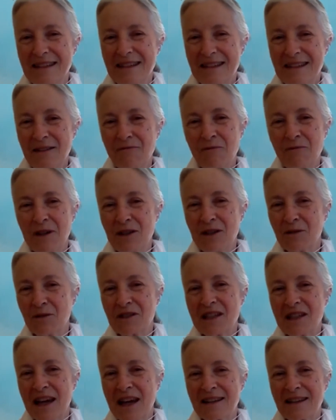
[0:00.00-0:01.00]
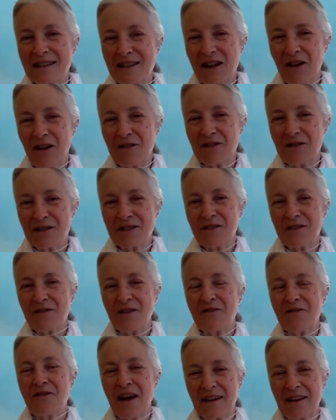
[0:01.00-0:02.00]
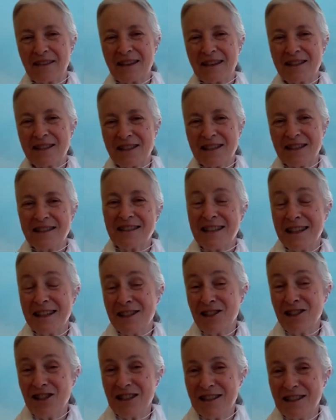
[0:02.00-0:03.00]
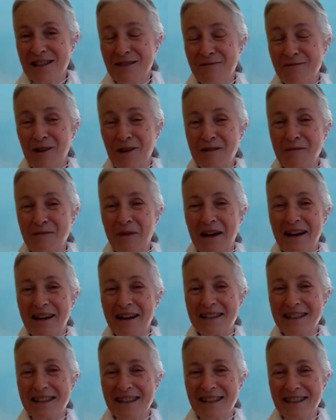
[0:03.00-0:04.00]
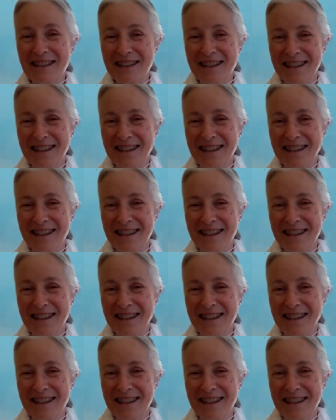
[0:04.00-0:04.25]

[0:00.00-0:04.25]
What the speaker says: if we'd all taken notice of the fact that she said she didn't want a party?